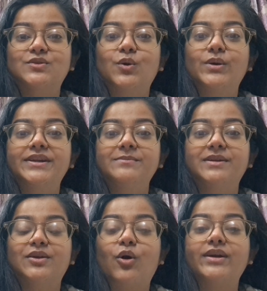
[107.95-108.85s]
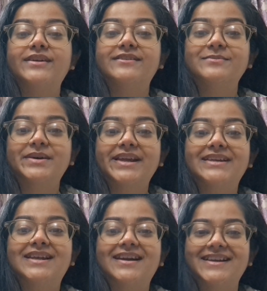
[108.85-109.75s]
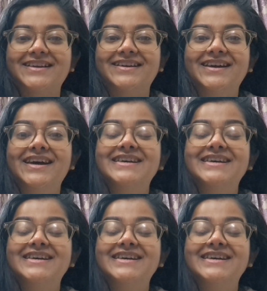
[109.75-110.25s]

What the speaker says: golden milk or turmeric latte,